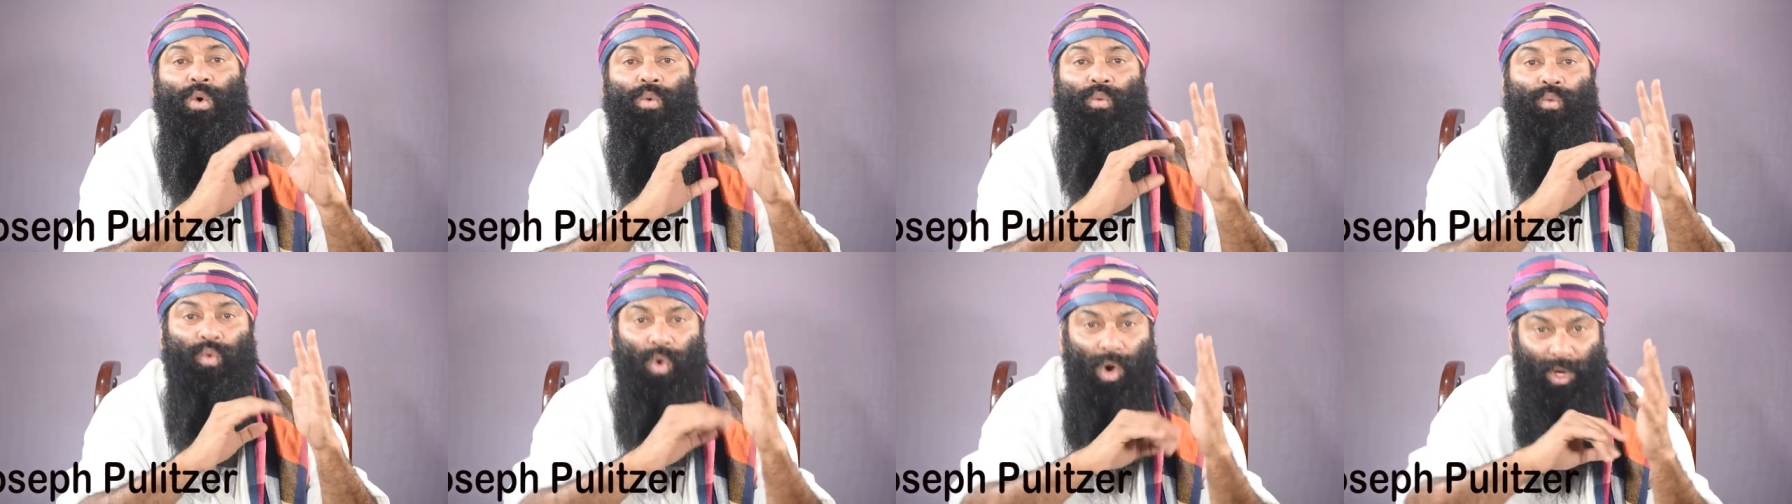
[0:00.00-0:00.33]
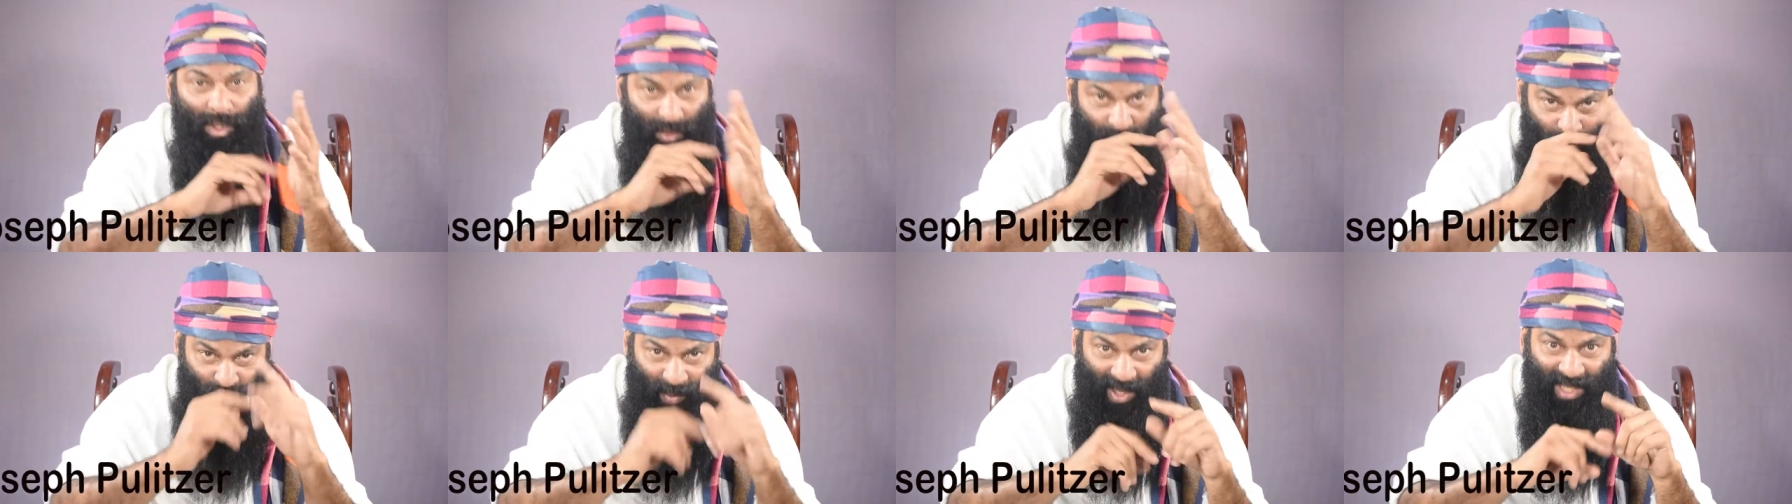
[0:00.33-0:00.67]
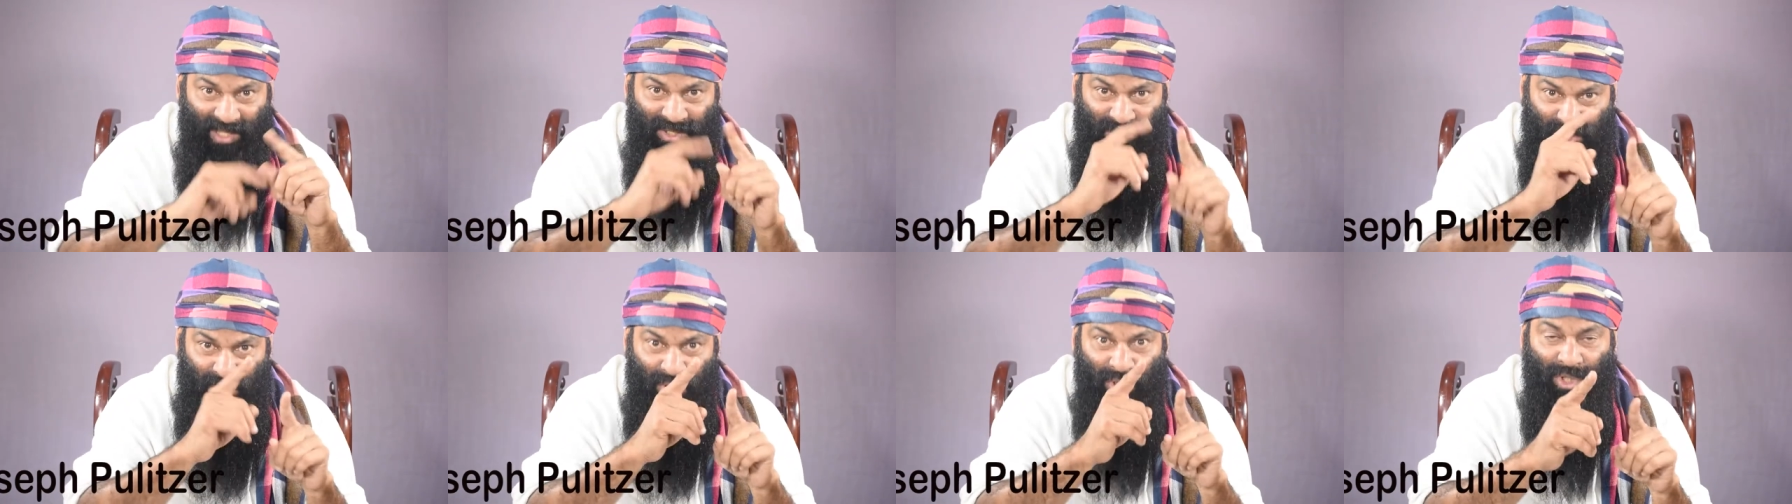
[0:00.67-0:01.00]
what
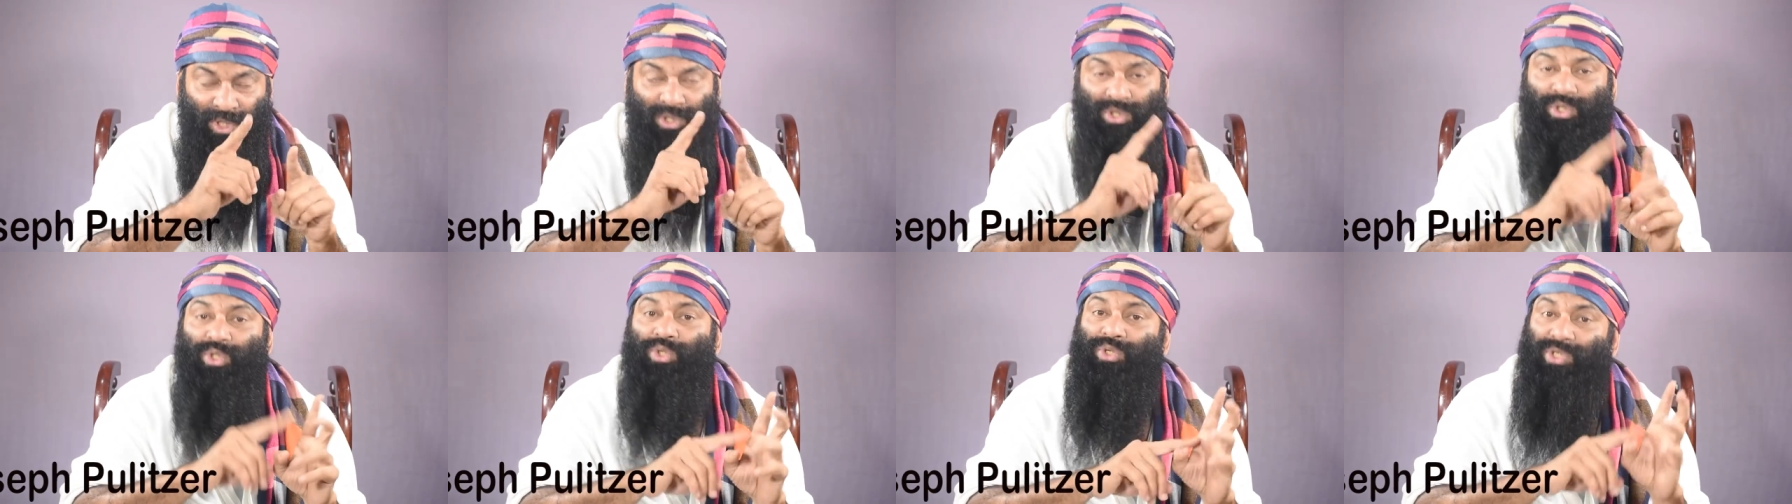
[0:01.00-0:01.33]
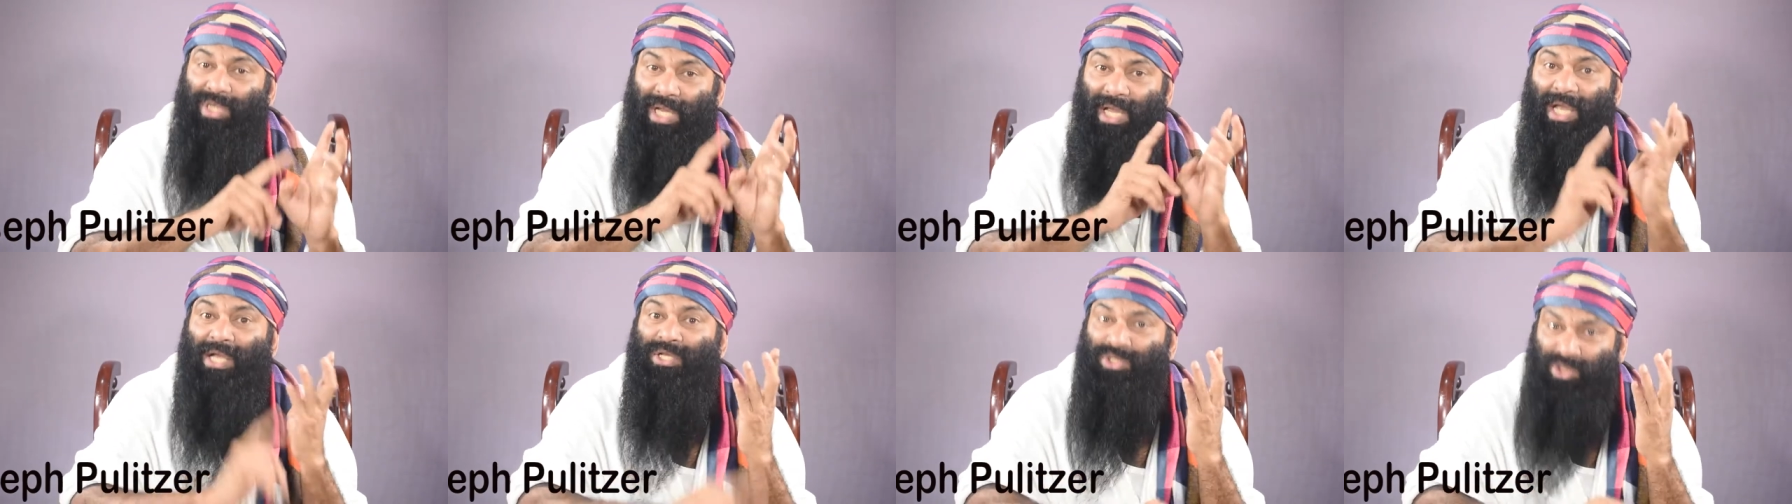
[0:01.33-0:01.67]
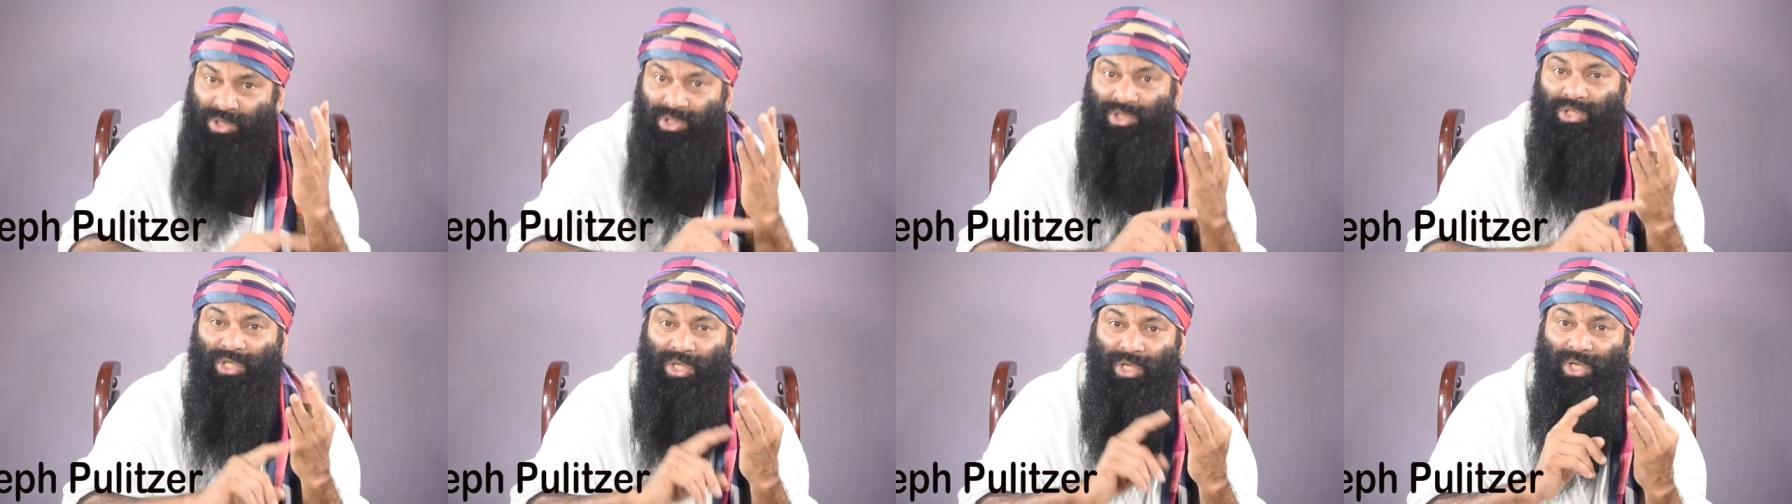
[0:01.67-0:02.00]
my children should take,
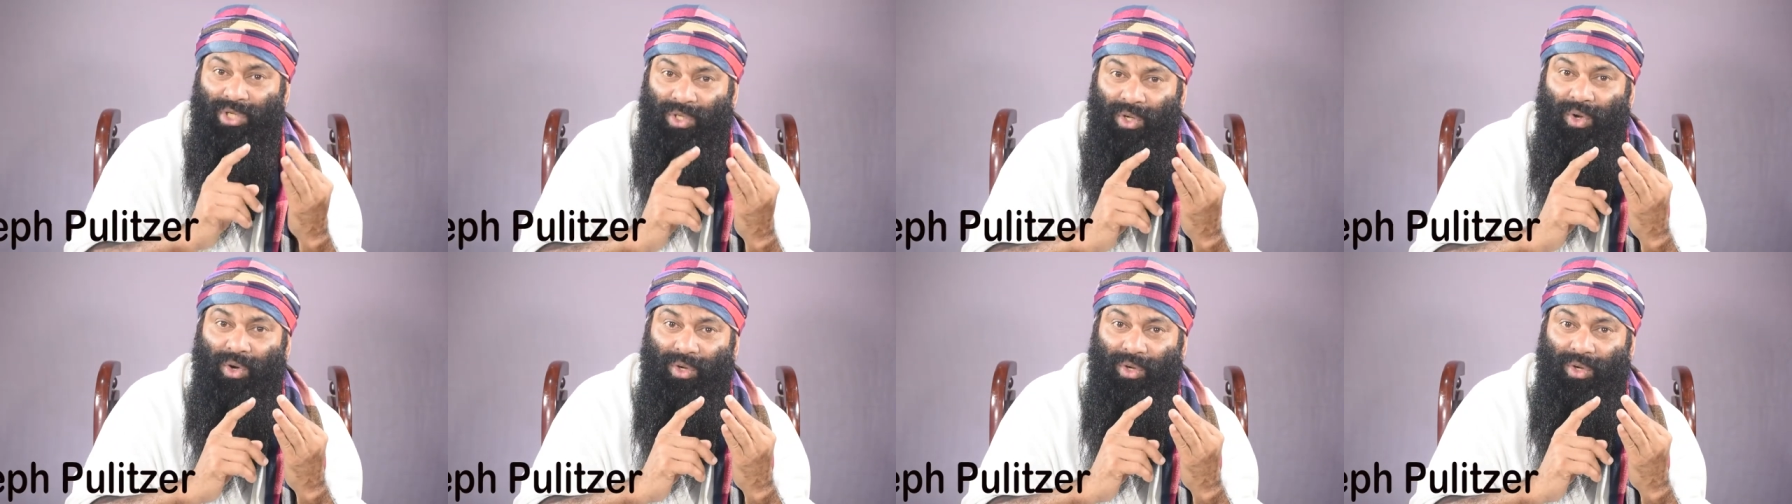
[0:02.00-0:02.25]
engineering